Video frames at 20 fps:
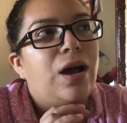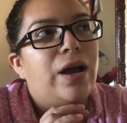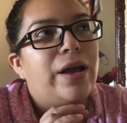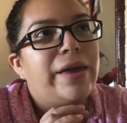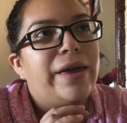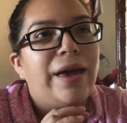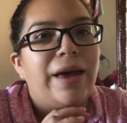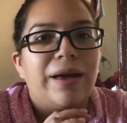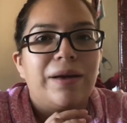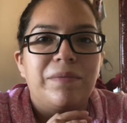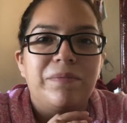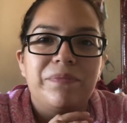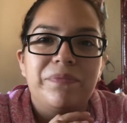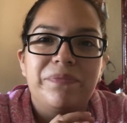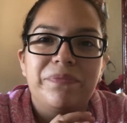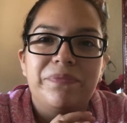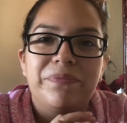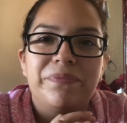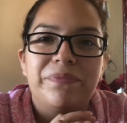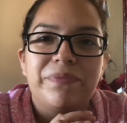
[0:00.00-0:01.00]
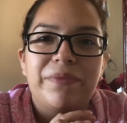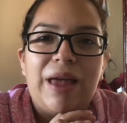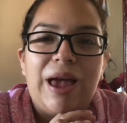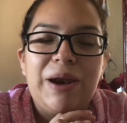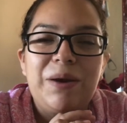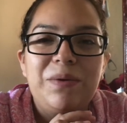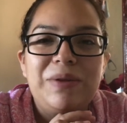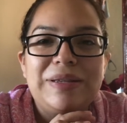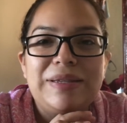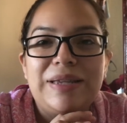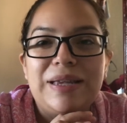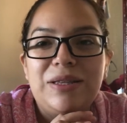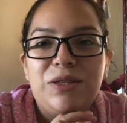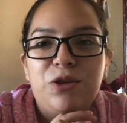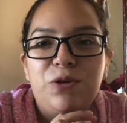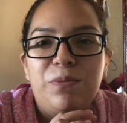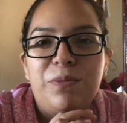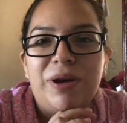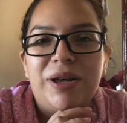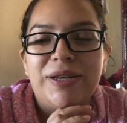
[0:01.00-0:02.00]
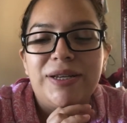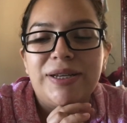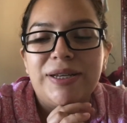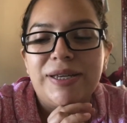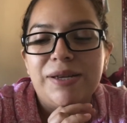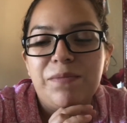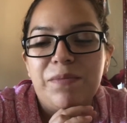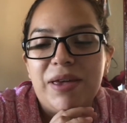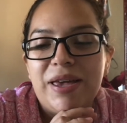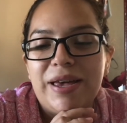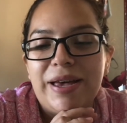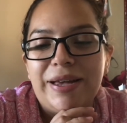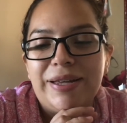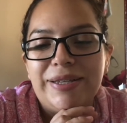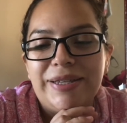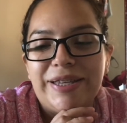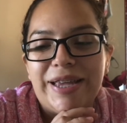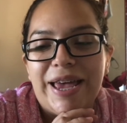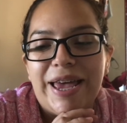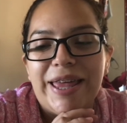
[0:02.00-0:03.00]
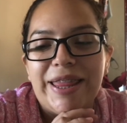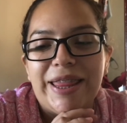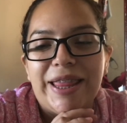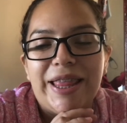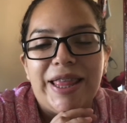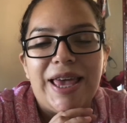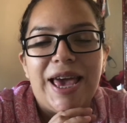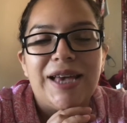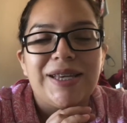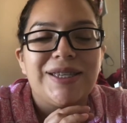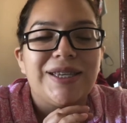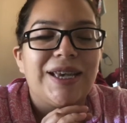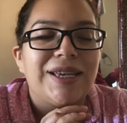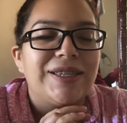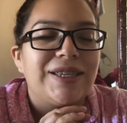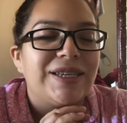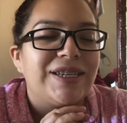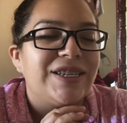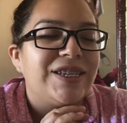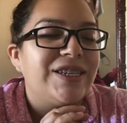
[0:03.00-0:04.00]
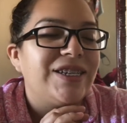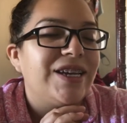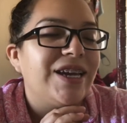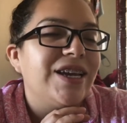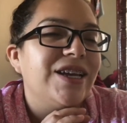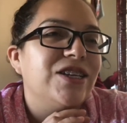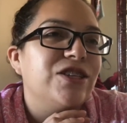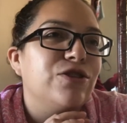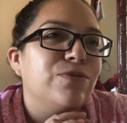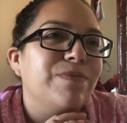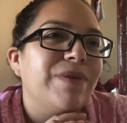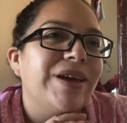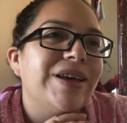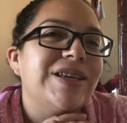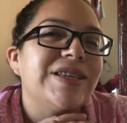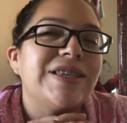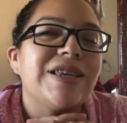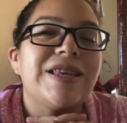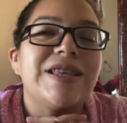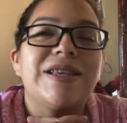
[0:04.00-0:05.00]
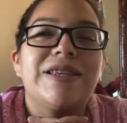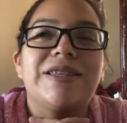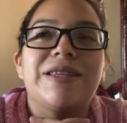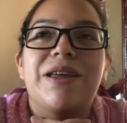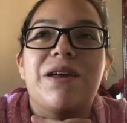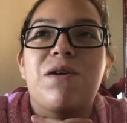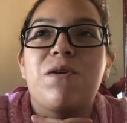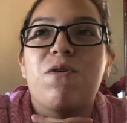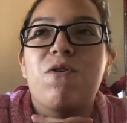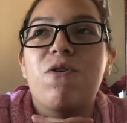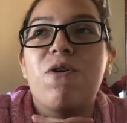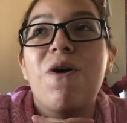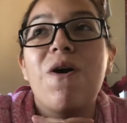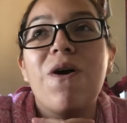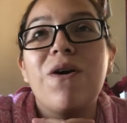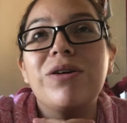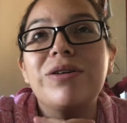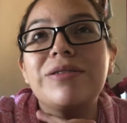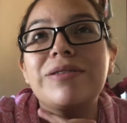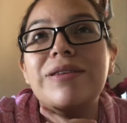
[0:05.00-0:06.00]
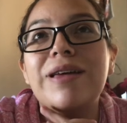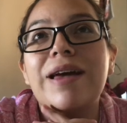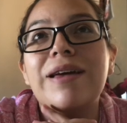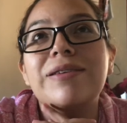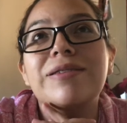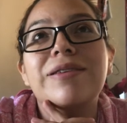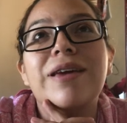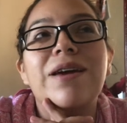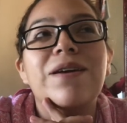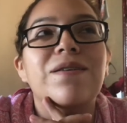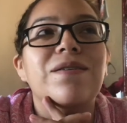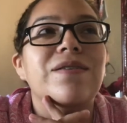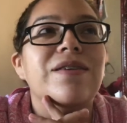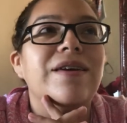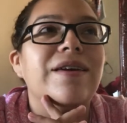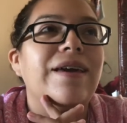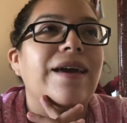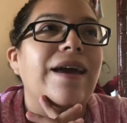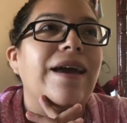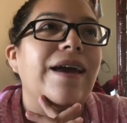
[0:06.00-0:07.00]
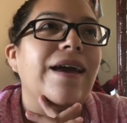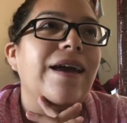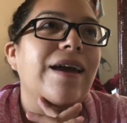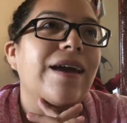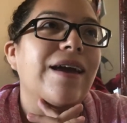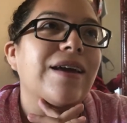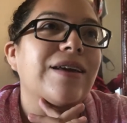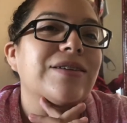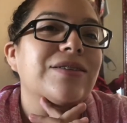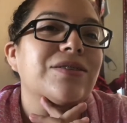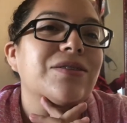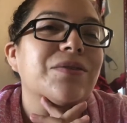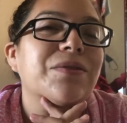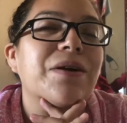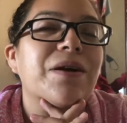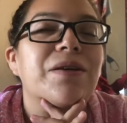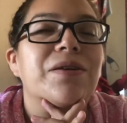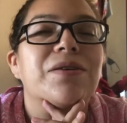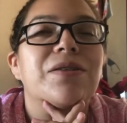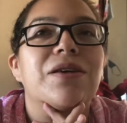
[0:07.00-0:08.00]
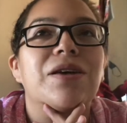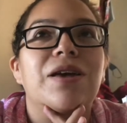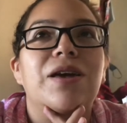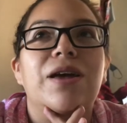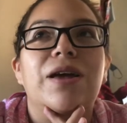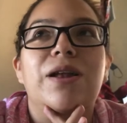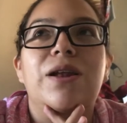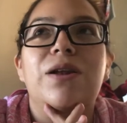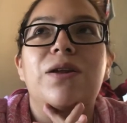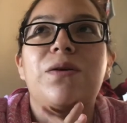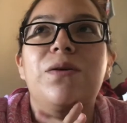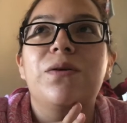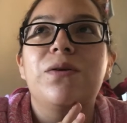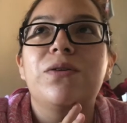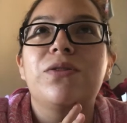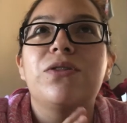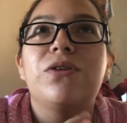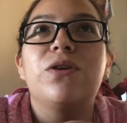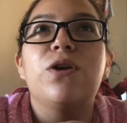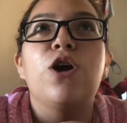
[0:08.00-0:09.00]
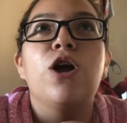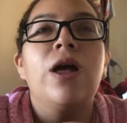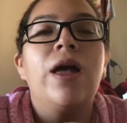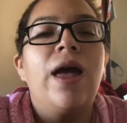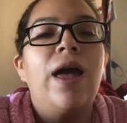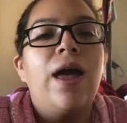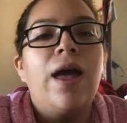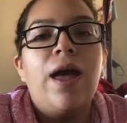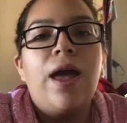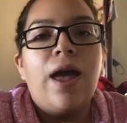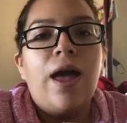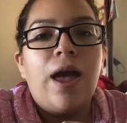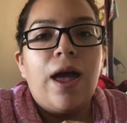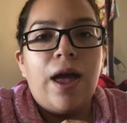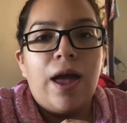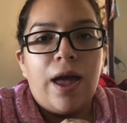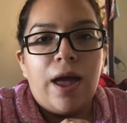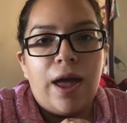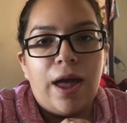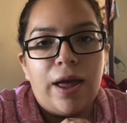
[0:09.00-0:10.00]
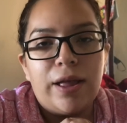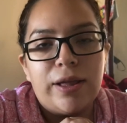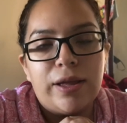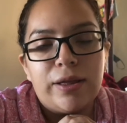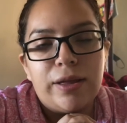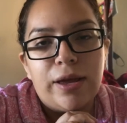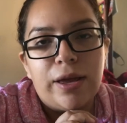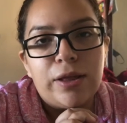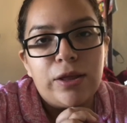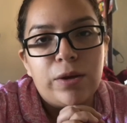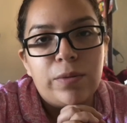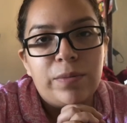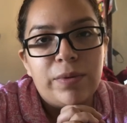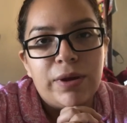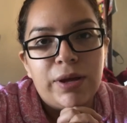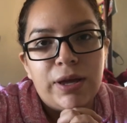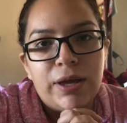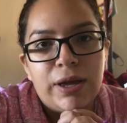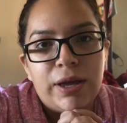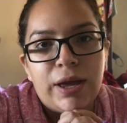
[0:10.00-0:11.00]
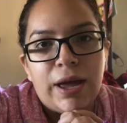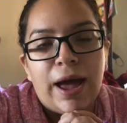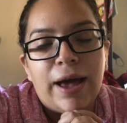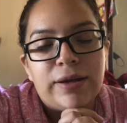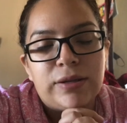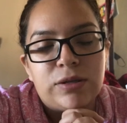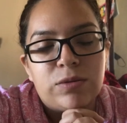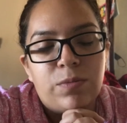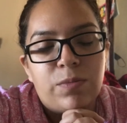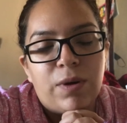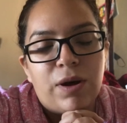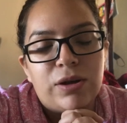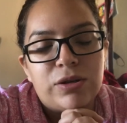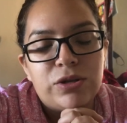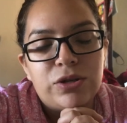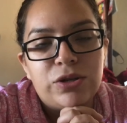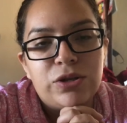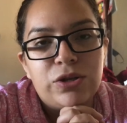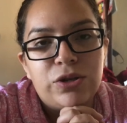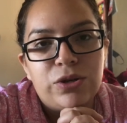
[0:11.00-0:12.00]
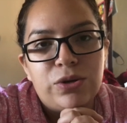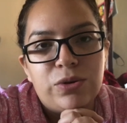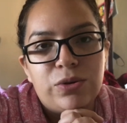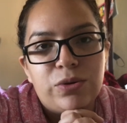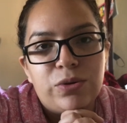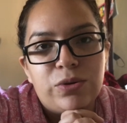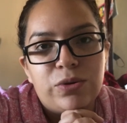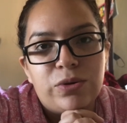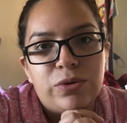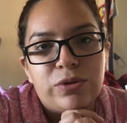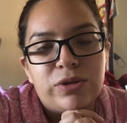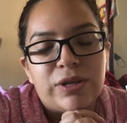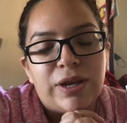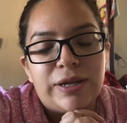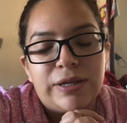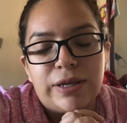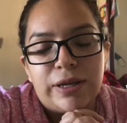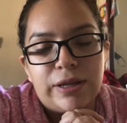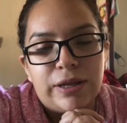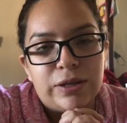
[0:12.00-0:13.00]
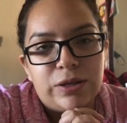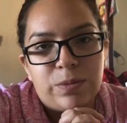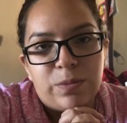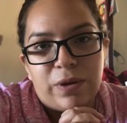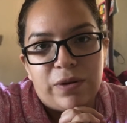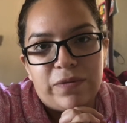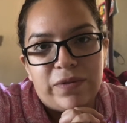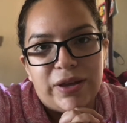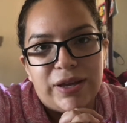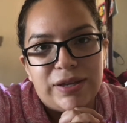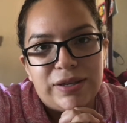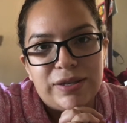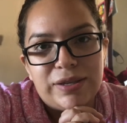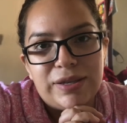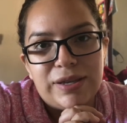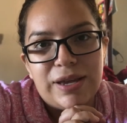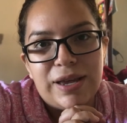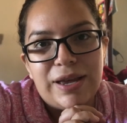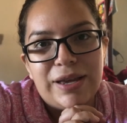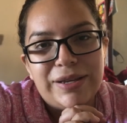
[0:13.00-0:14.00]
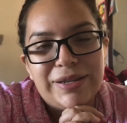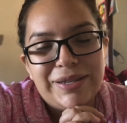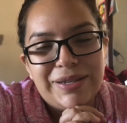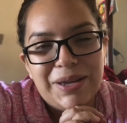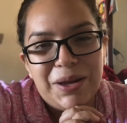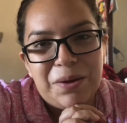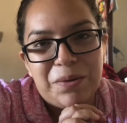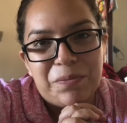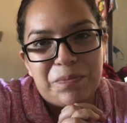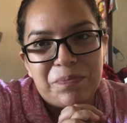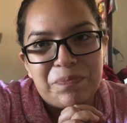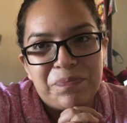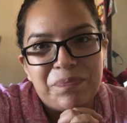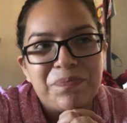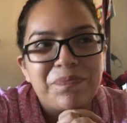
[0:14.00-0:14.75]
yeah, I don't want to say too much, because then ya se hacen chismes, se dicen cosas, que yo dije esto, que yo dije el otro. And at the end, nobody has the balls to say something to my face. So,